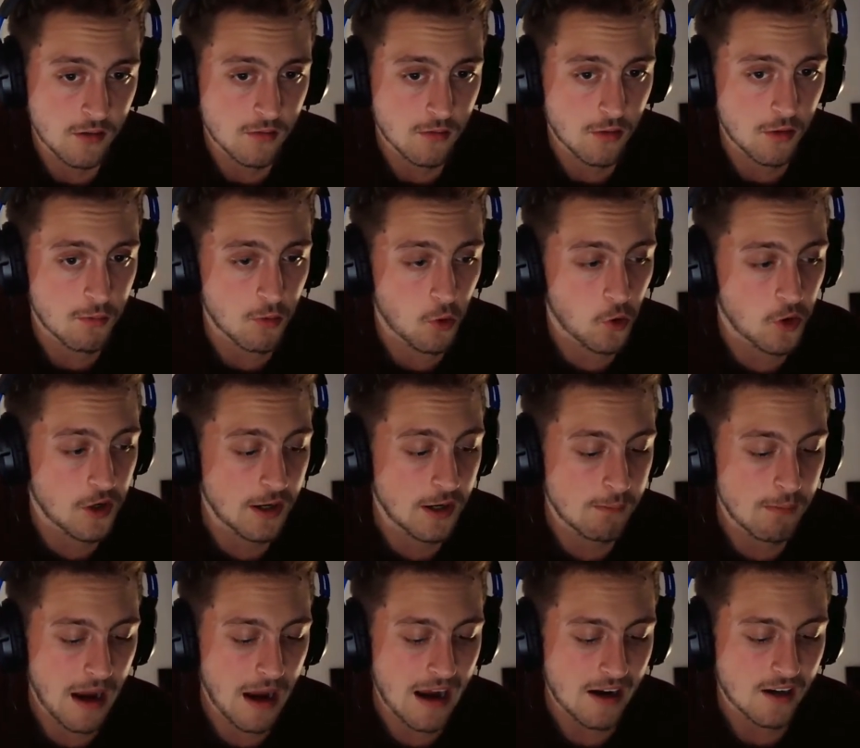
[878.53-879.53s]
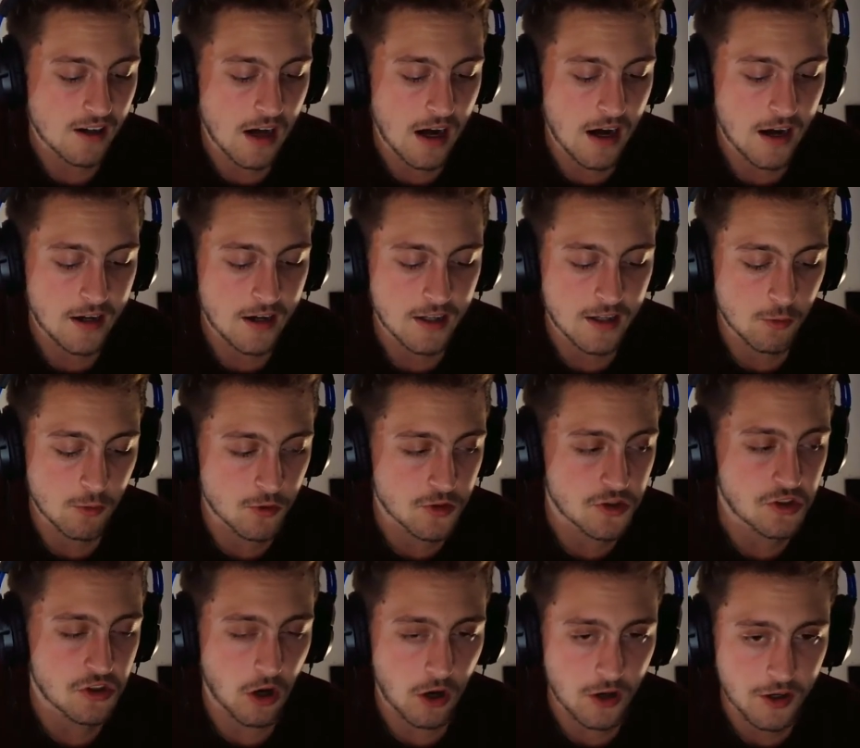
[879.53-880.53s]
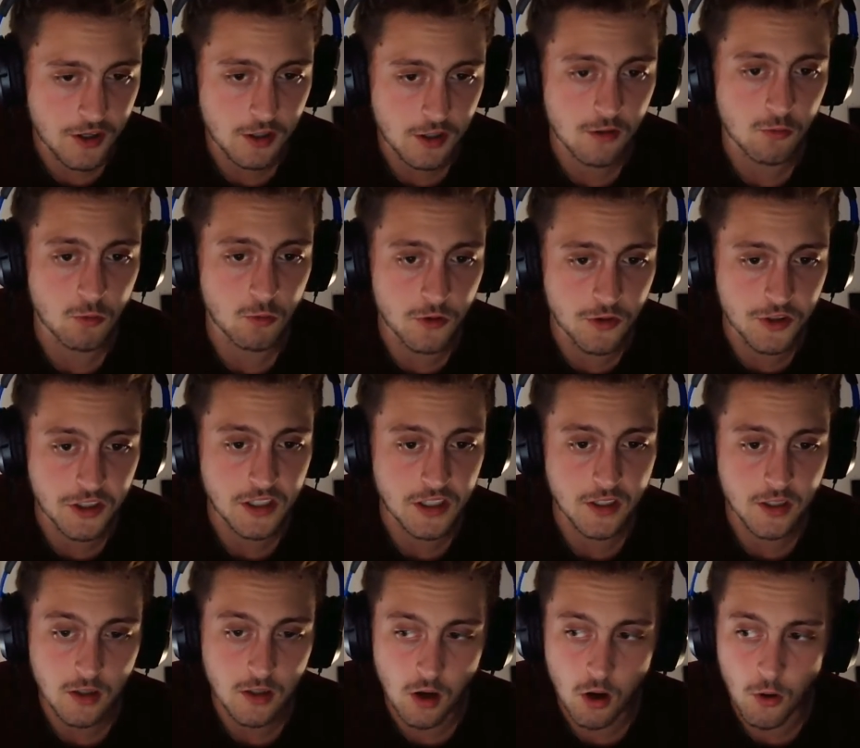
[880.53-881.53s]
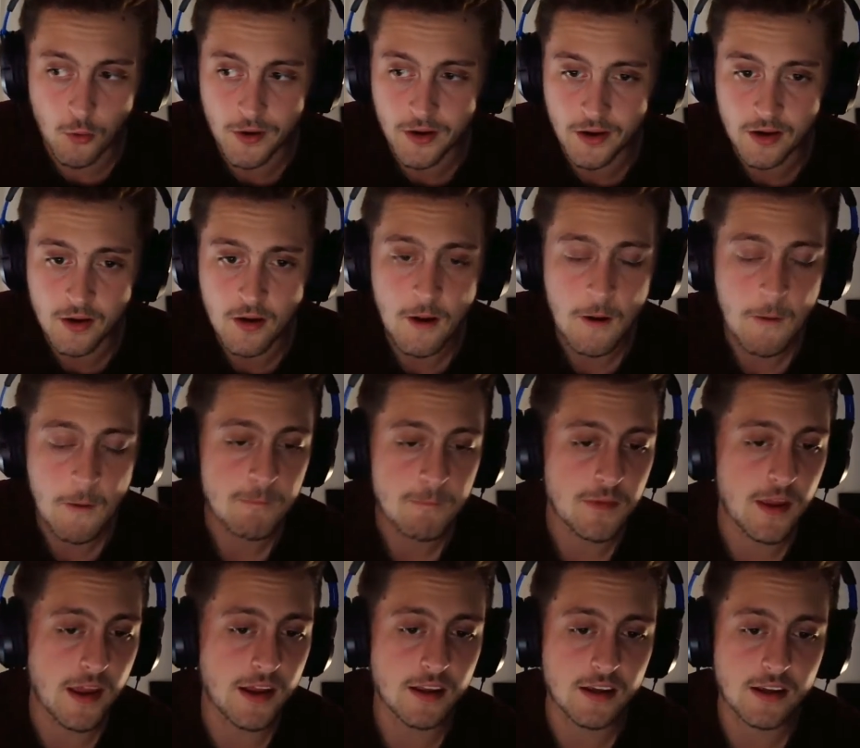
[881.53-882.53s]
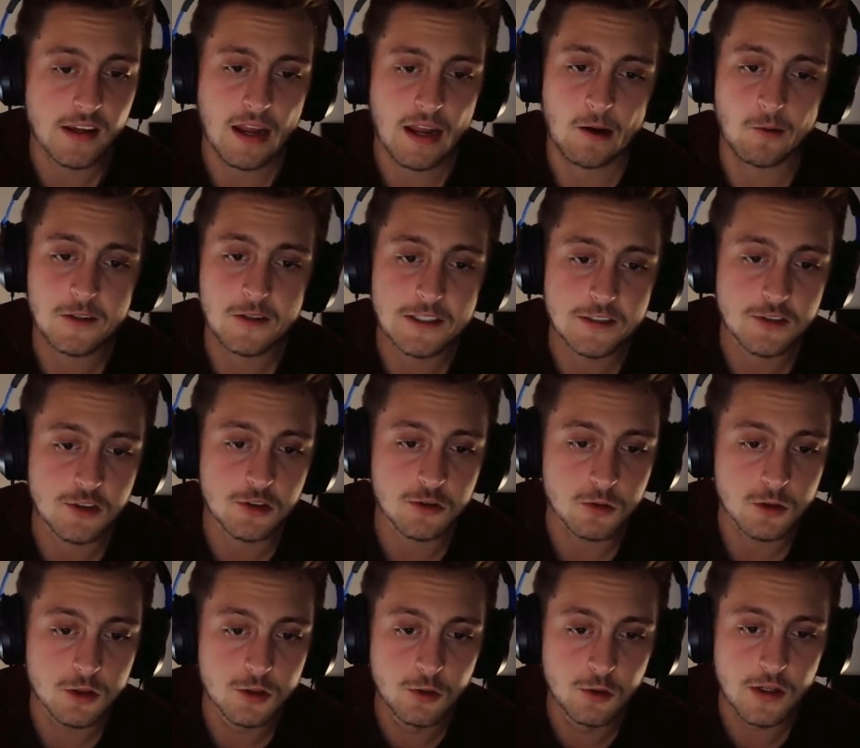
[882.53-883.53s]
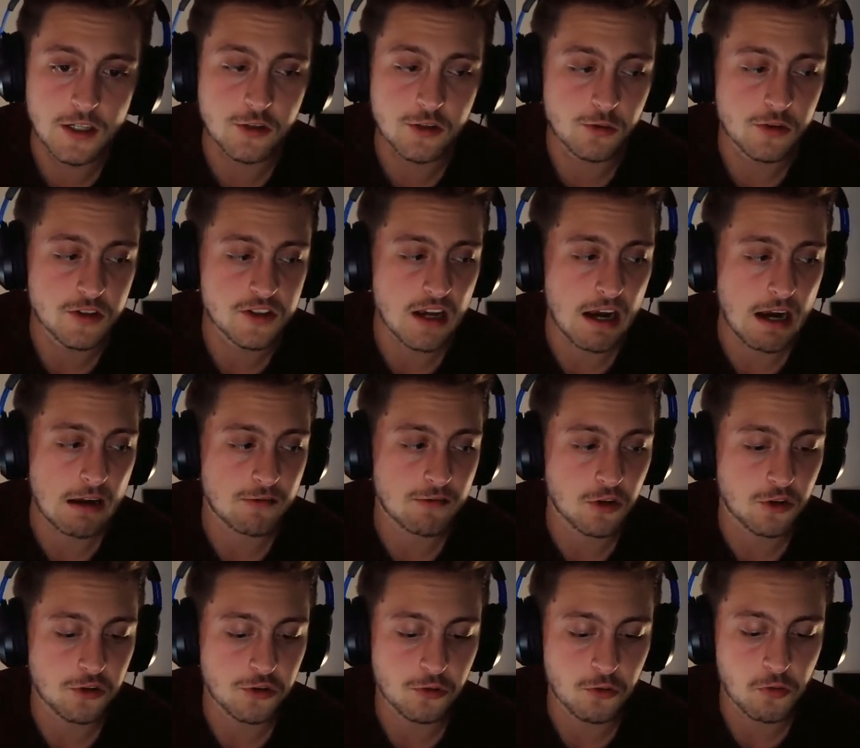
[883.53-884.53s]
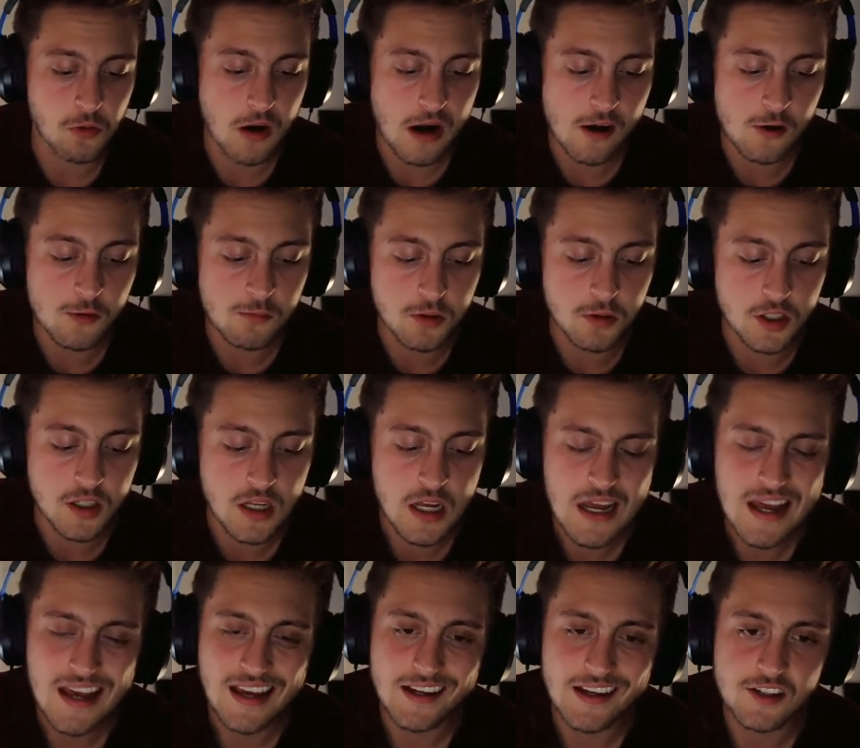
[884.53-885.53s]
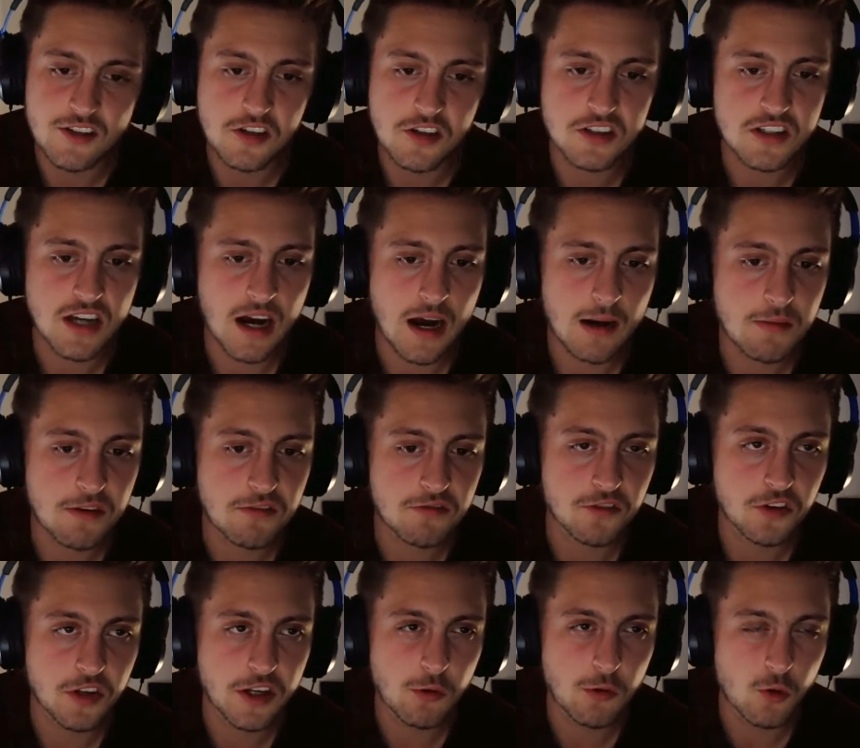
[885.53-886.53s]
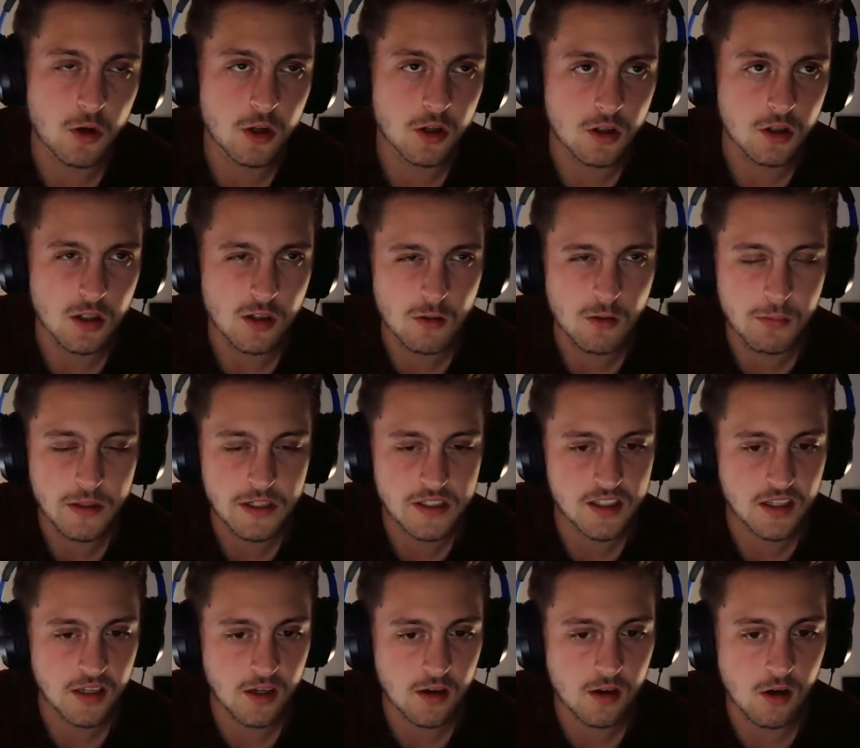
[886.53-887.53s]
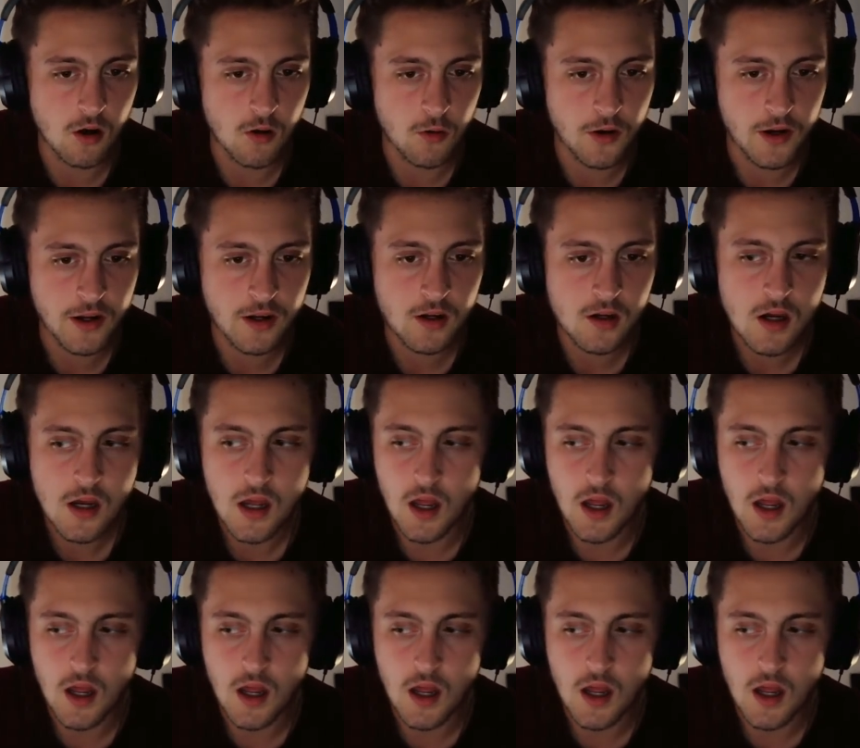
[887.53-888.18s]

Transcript: The morning back nine, he was starting to really get it going, and it carried through into his afternoon round. But it took Tommy Fleetwood a little bit to get going.